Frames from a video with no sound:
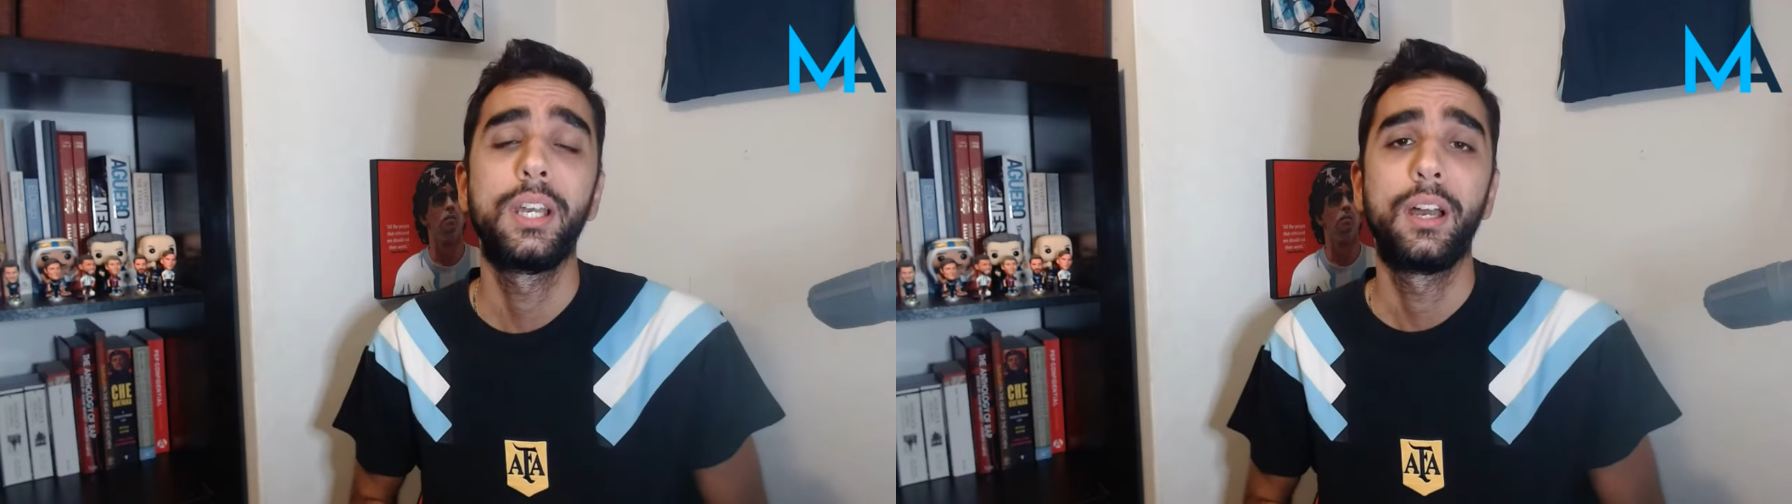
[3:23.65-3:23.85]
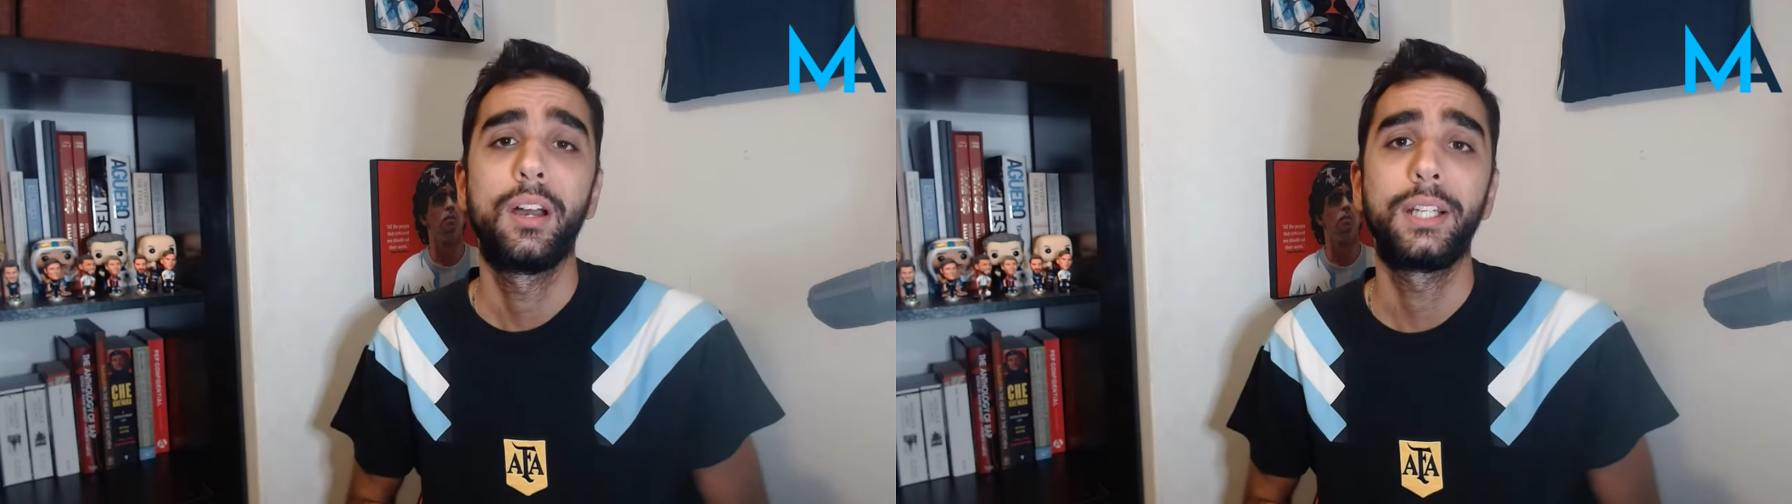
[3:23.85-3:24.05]

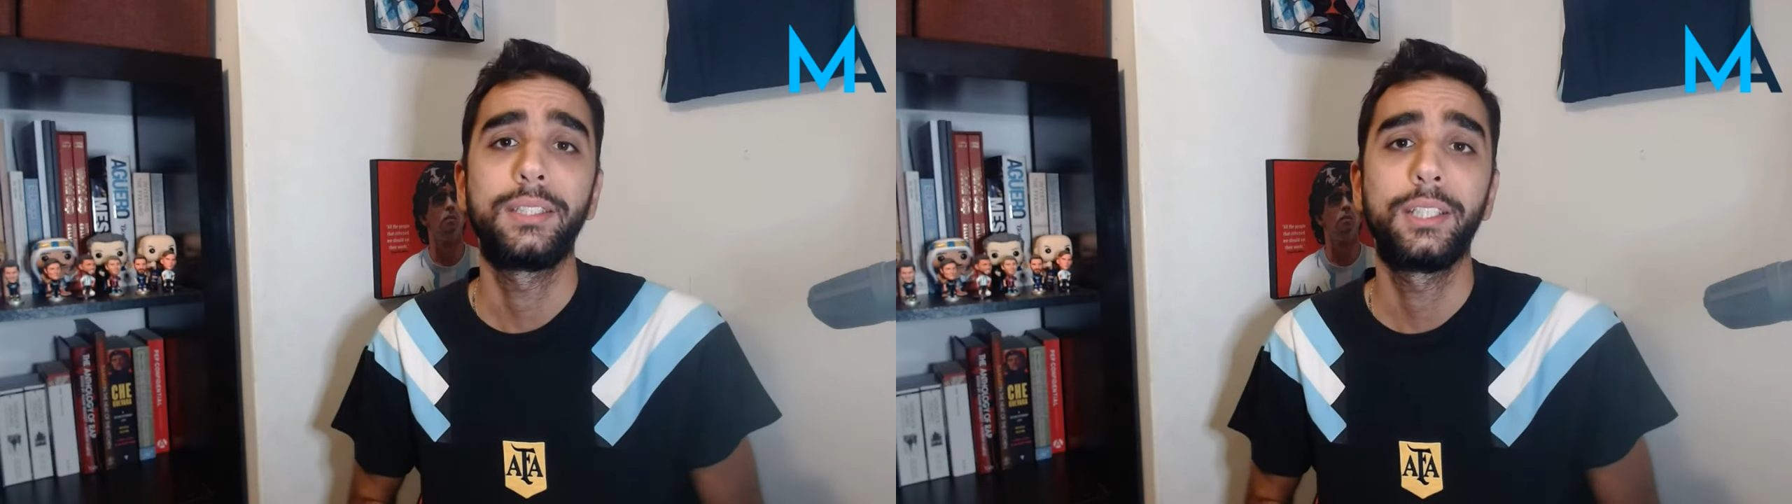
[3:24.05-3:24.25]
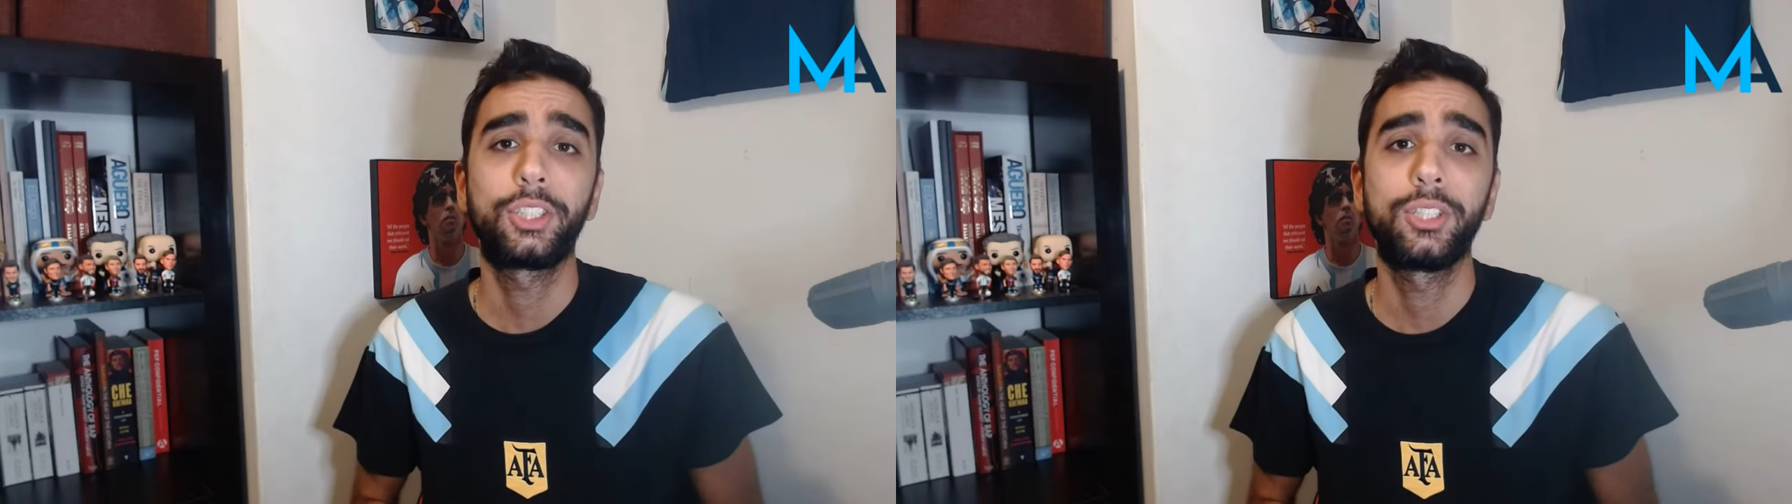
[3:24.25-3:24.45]

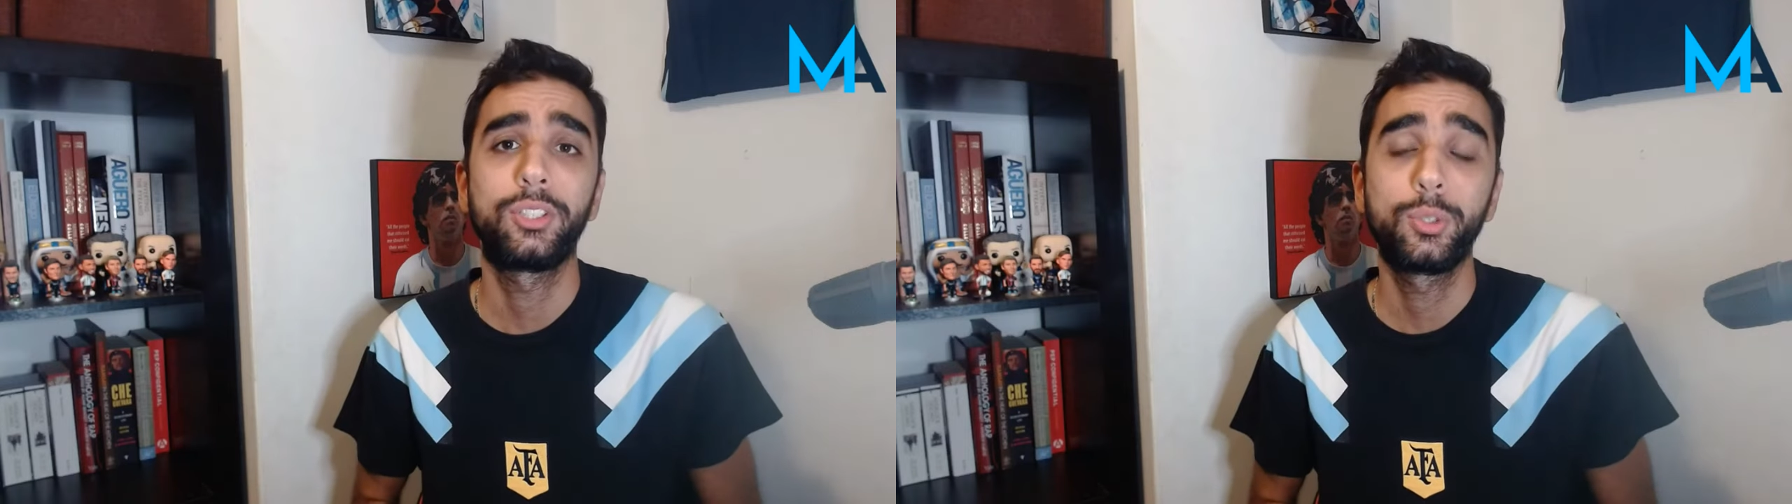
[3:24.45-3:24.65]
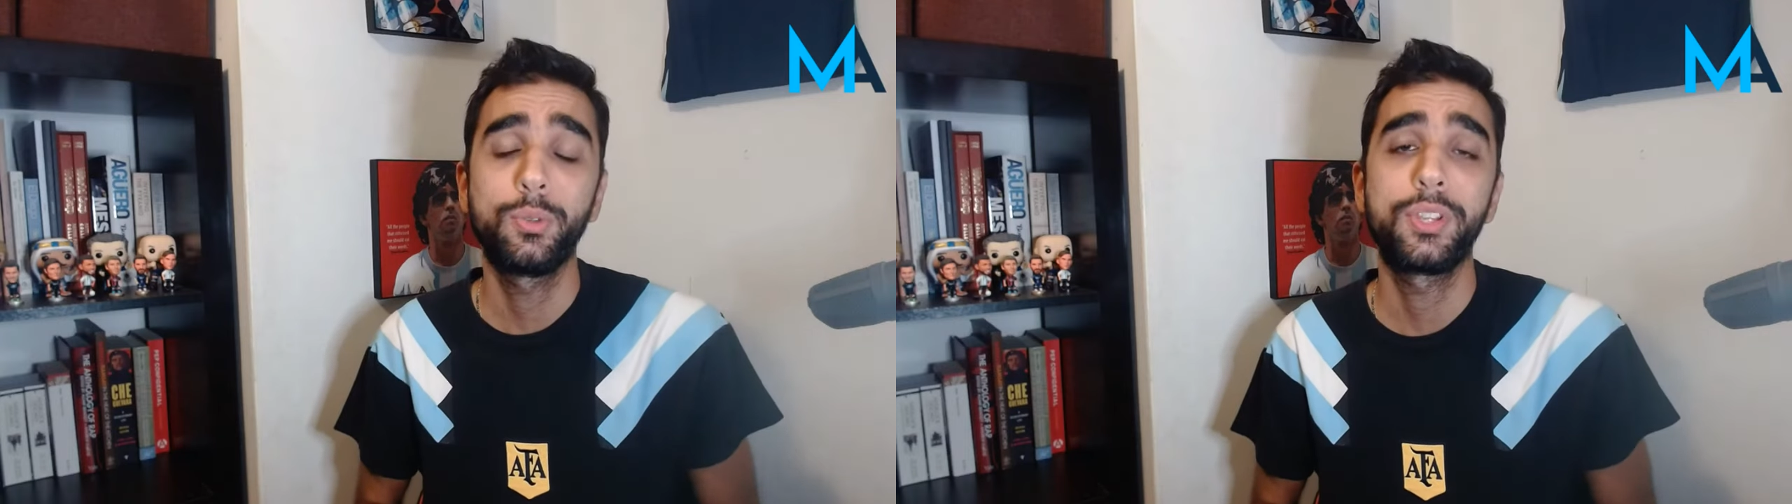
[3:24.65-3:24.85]
addition
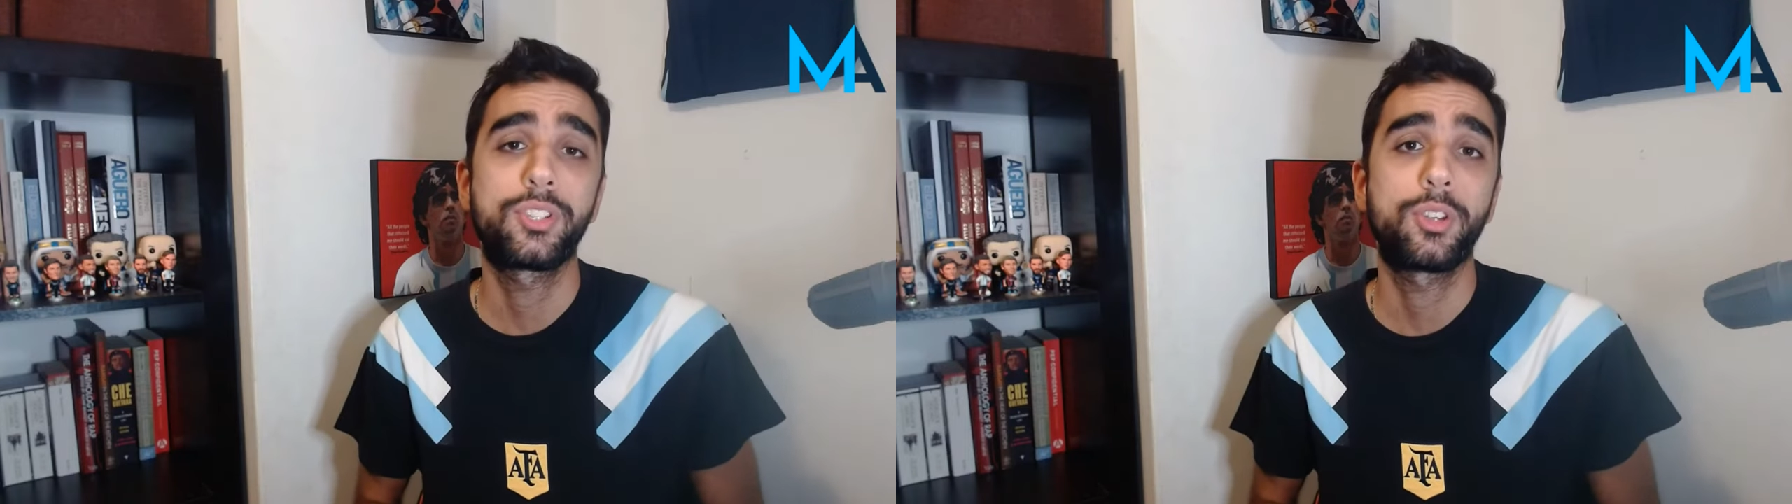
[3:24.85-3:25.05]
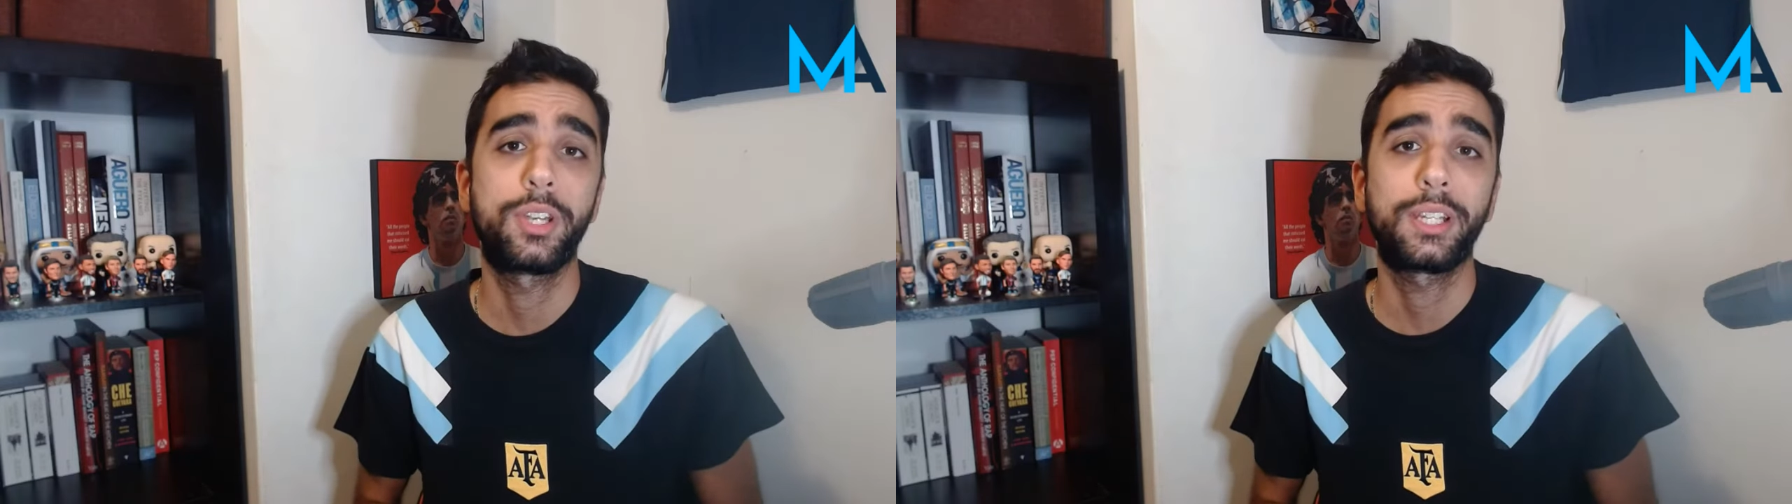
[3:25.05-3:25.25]
to the
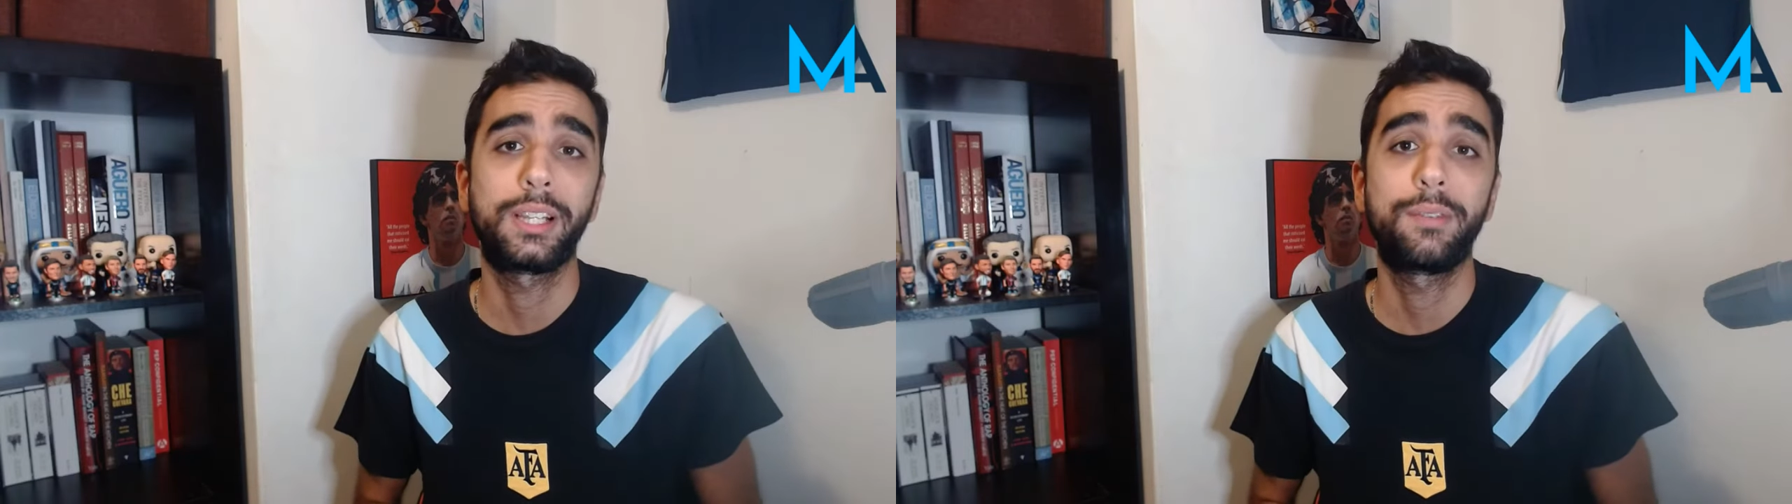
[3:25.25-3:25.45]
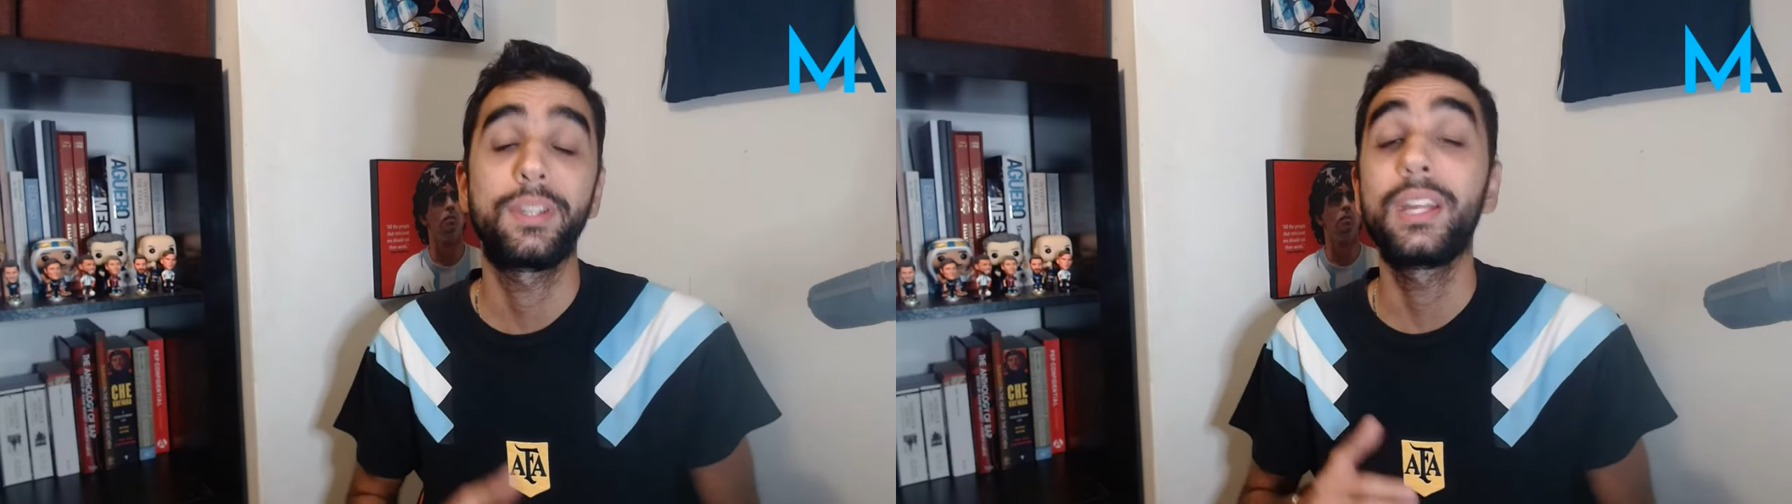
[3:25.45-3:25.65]
starting
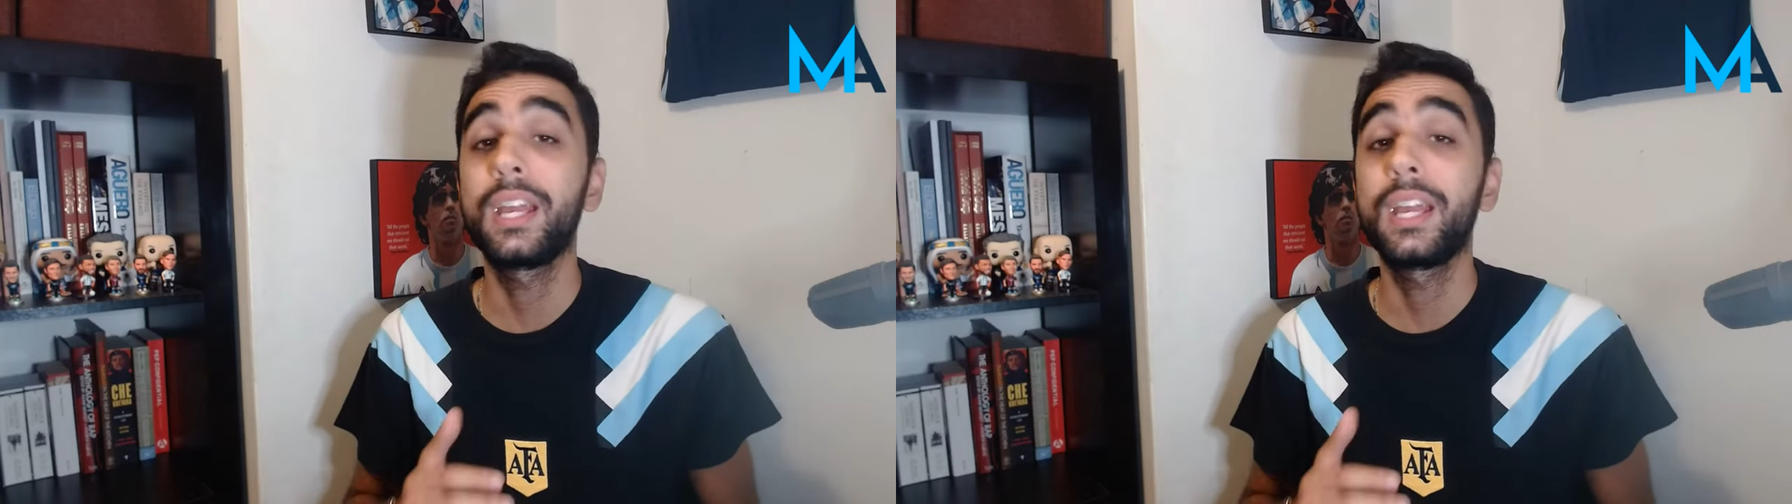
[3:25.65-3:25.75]
11